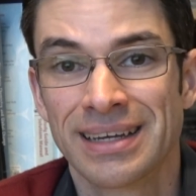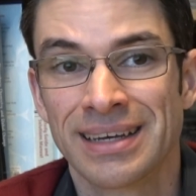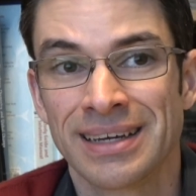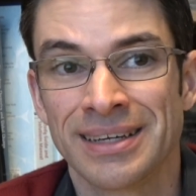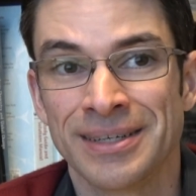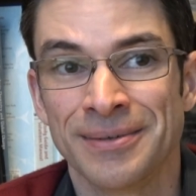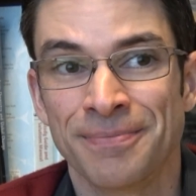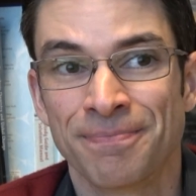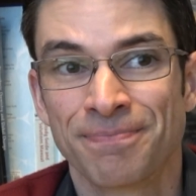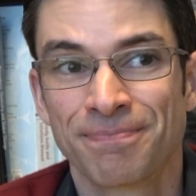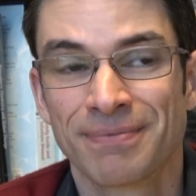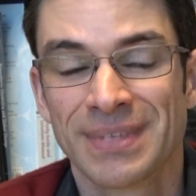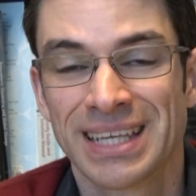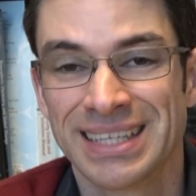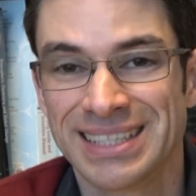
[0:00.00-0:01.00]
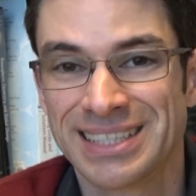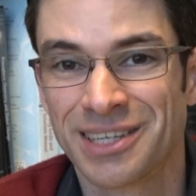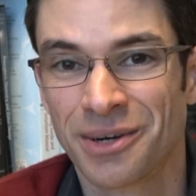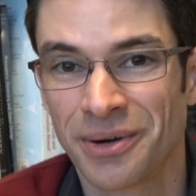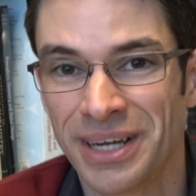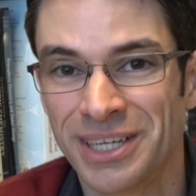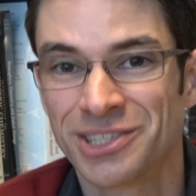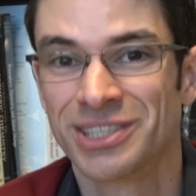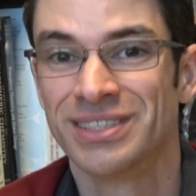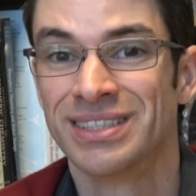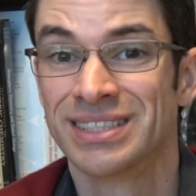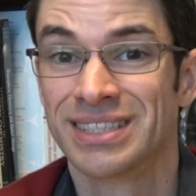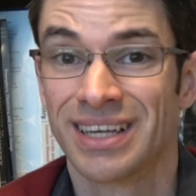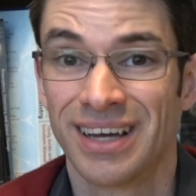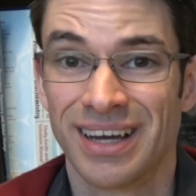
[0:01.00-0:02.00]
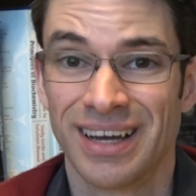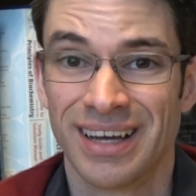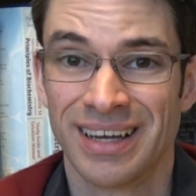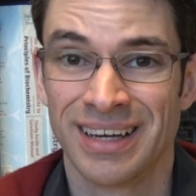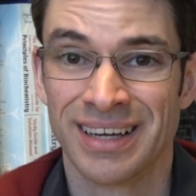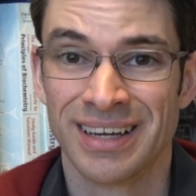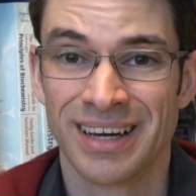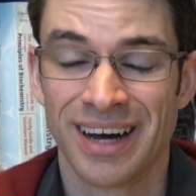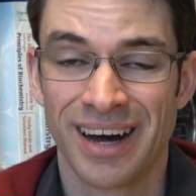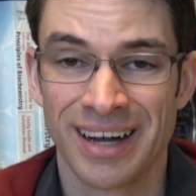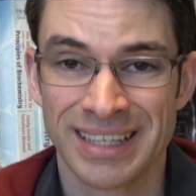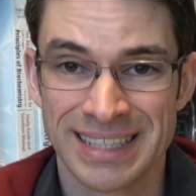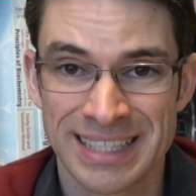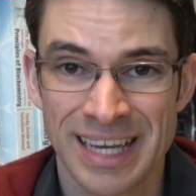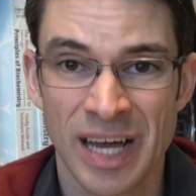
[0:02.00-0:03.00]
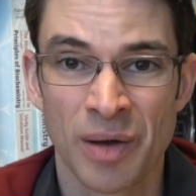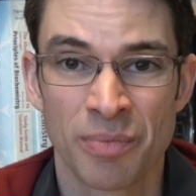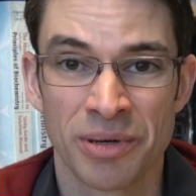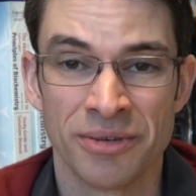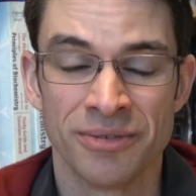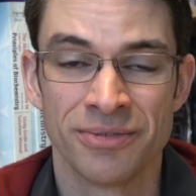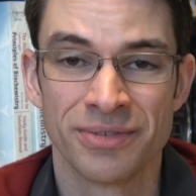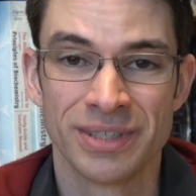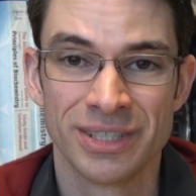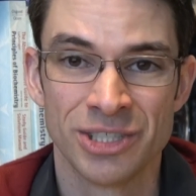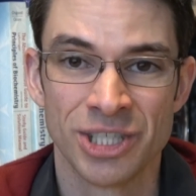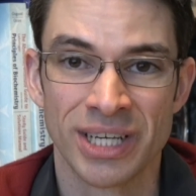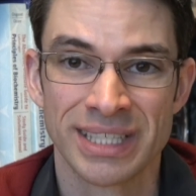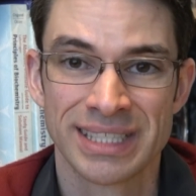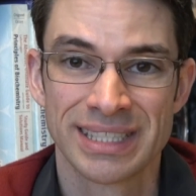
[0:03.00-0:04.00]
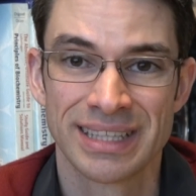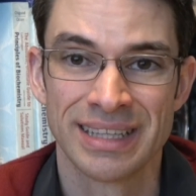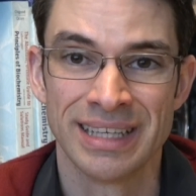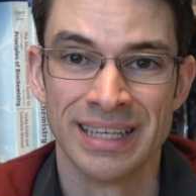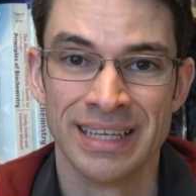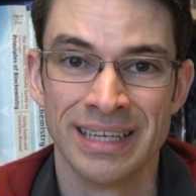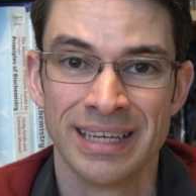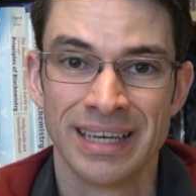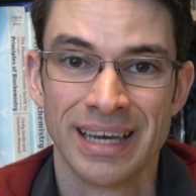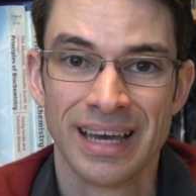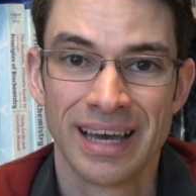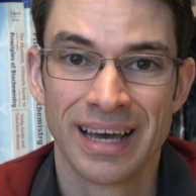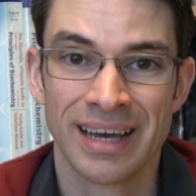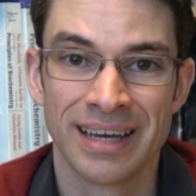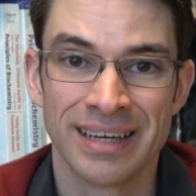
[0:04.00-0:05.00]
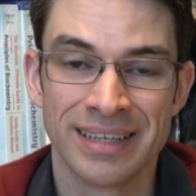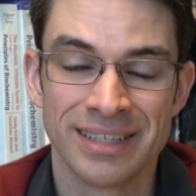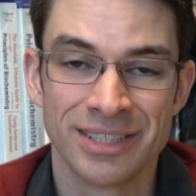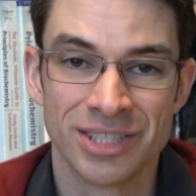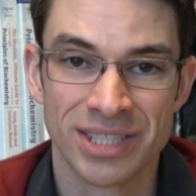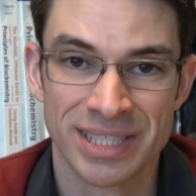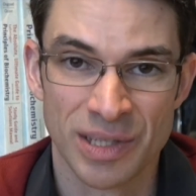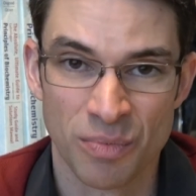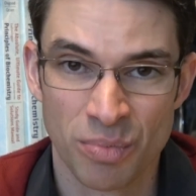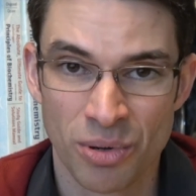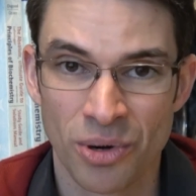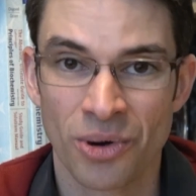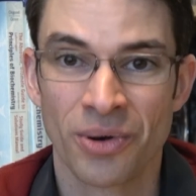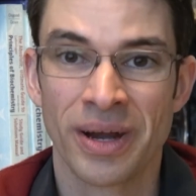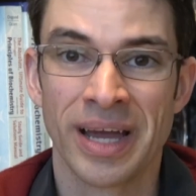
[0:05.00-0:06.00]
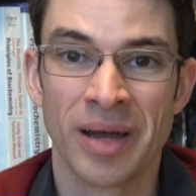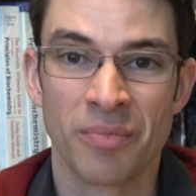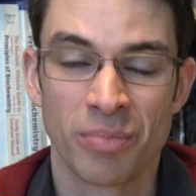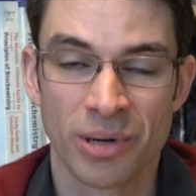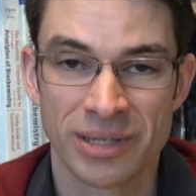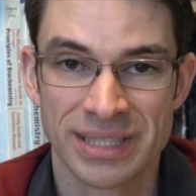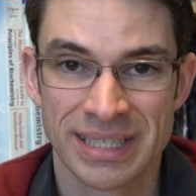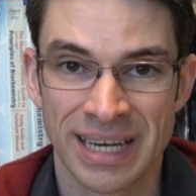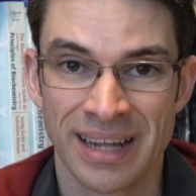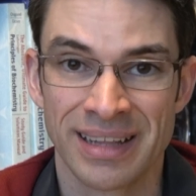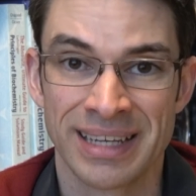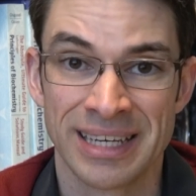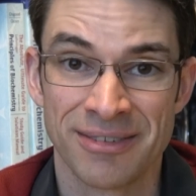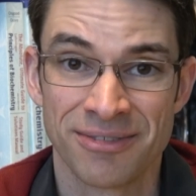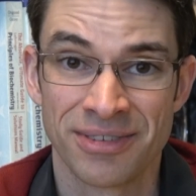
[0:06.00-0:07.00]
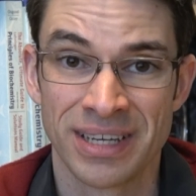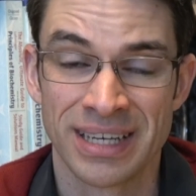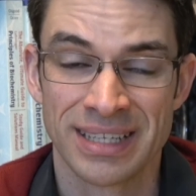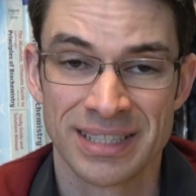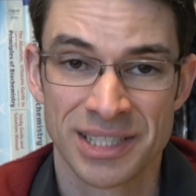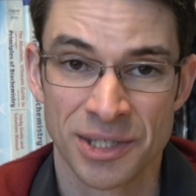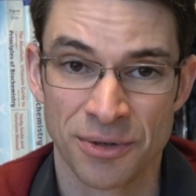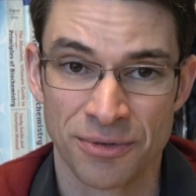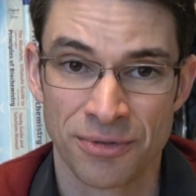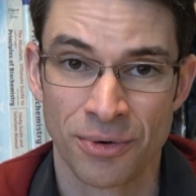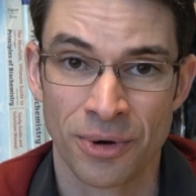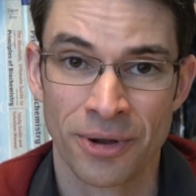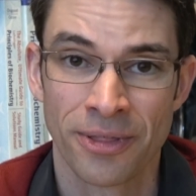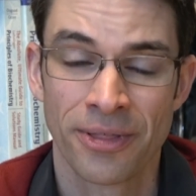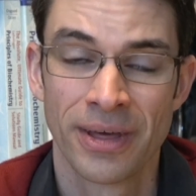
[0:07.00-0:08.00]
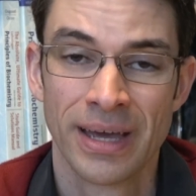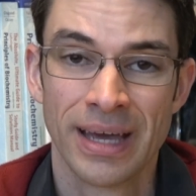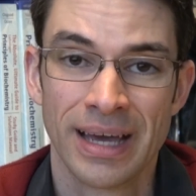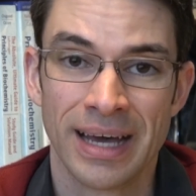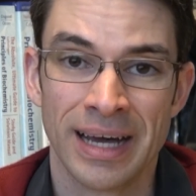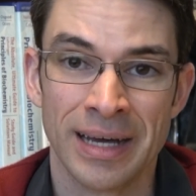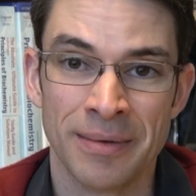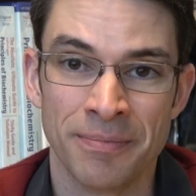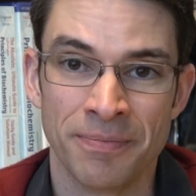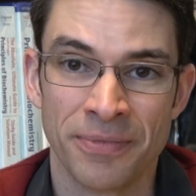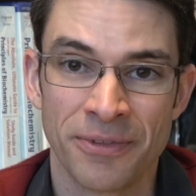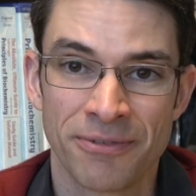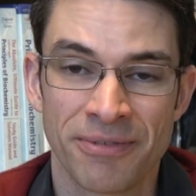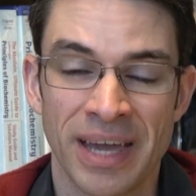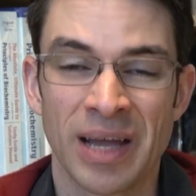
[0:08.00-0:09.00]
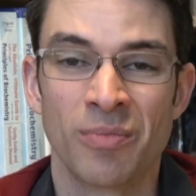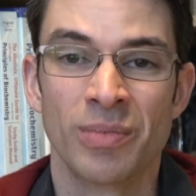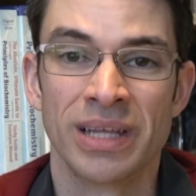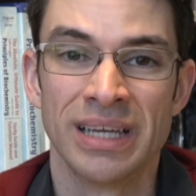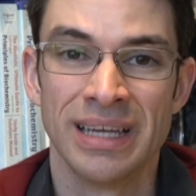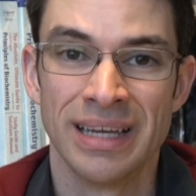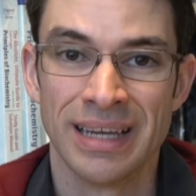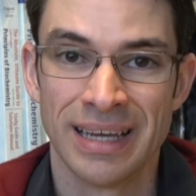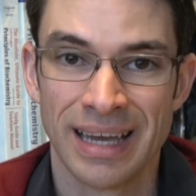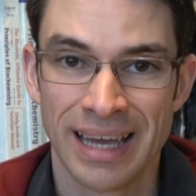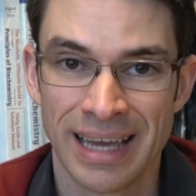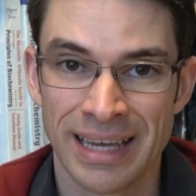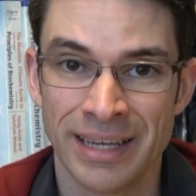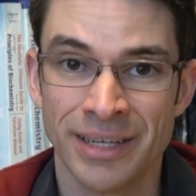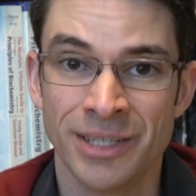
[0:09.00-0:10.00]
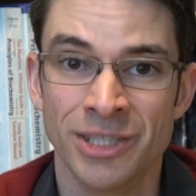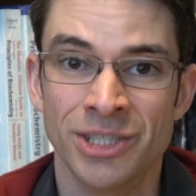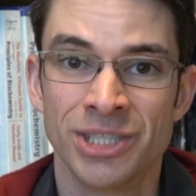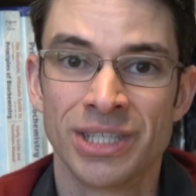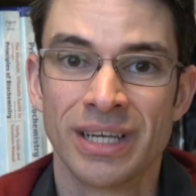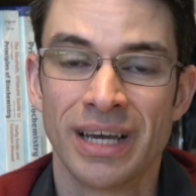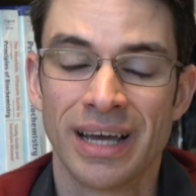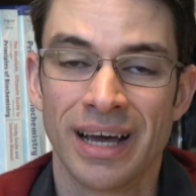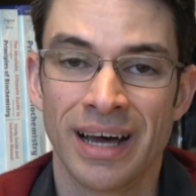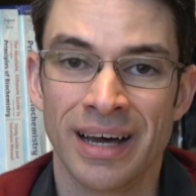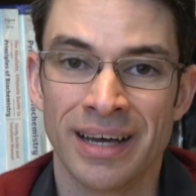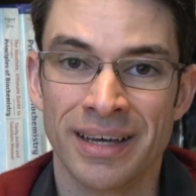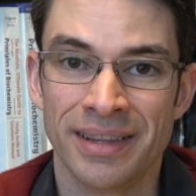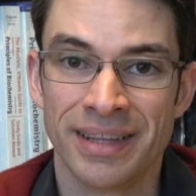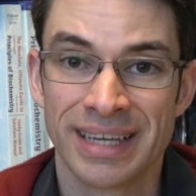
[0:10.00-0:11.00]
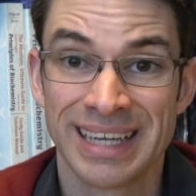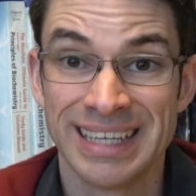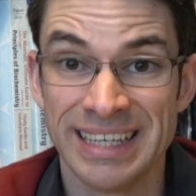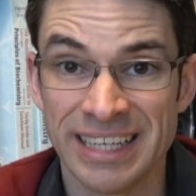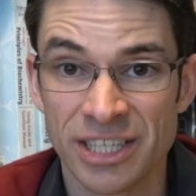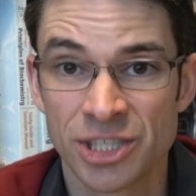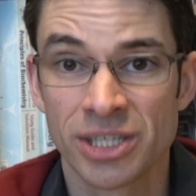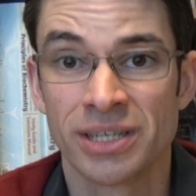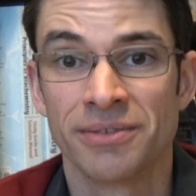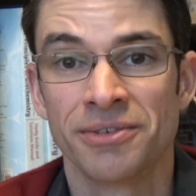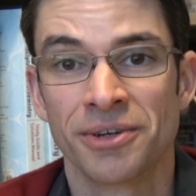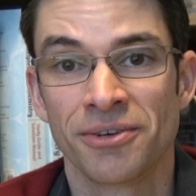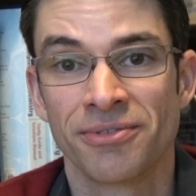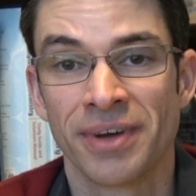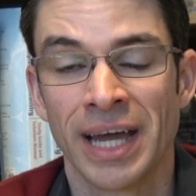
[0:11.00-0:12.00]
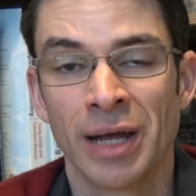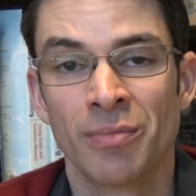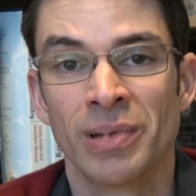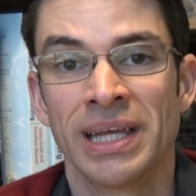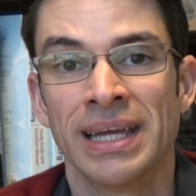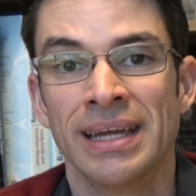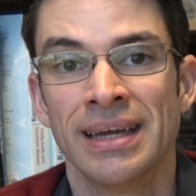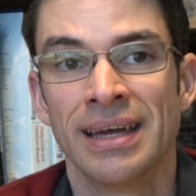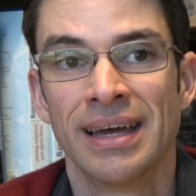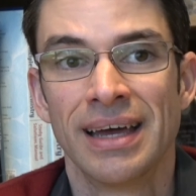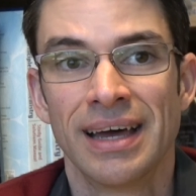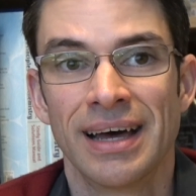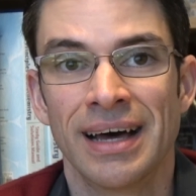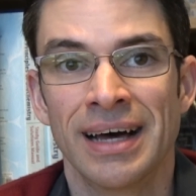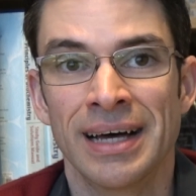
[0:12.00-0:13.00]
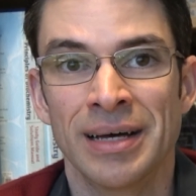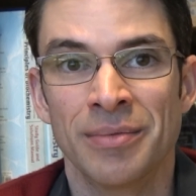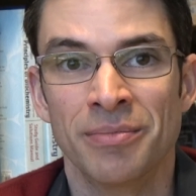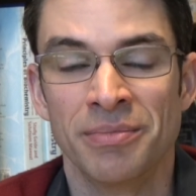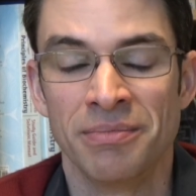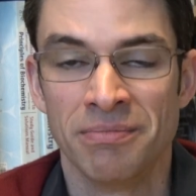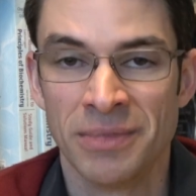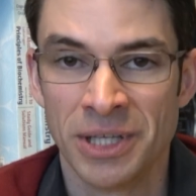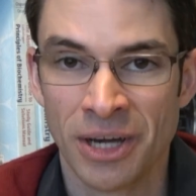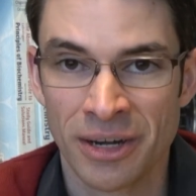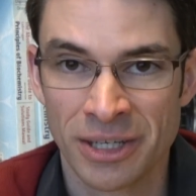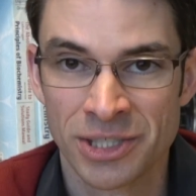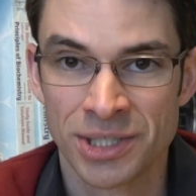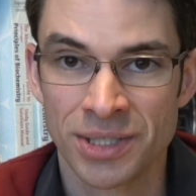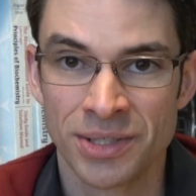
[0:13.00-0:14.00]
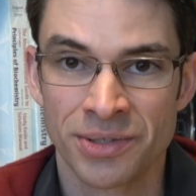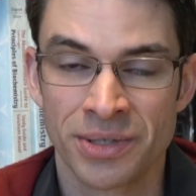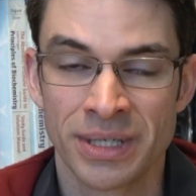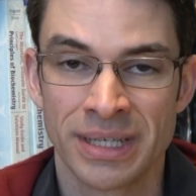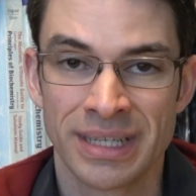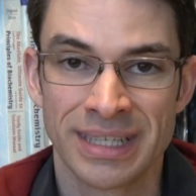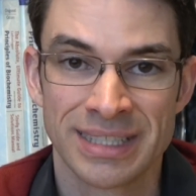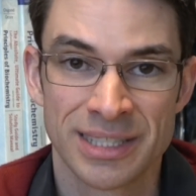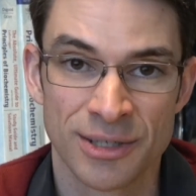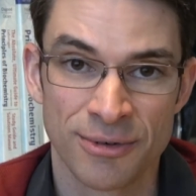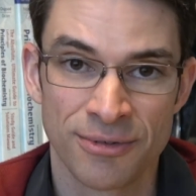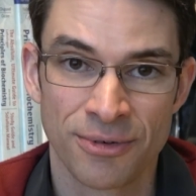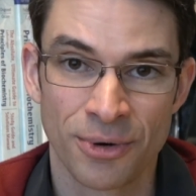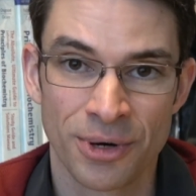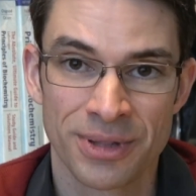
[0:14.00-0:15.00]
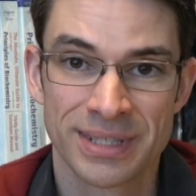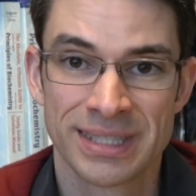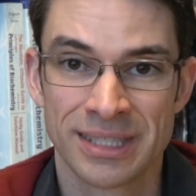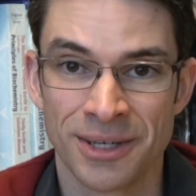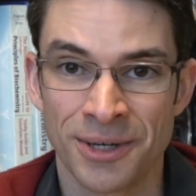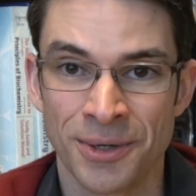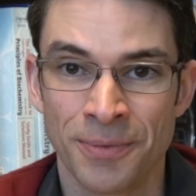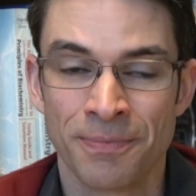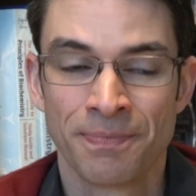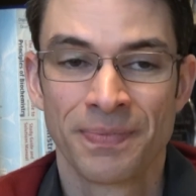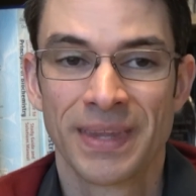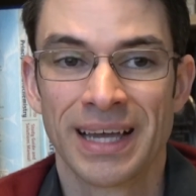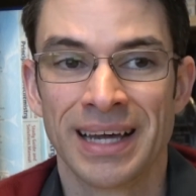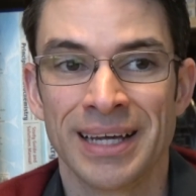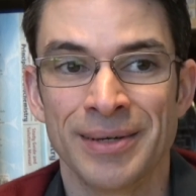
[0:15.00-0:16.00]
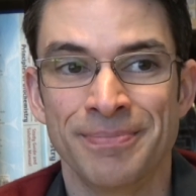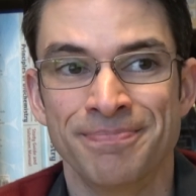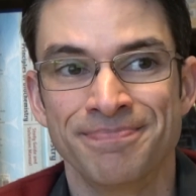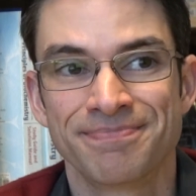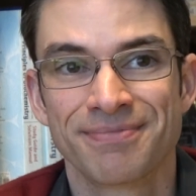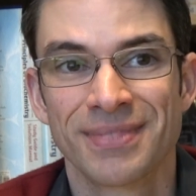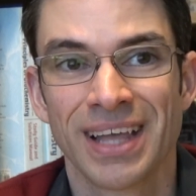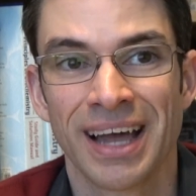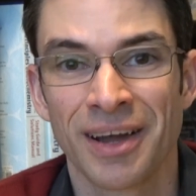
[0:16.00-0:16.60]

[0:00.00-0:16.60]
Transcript: um, considerations uh, on top of just the uh, just the program personality fit and so forth um, family age uh, the condition of your family um, young children and so forth so um,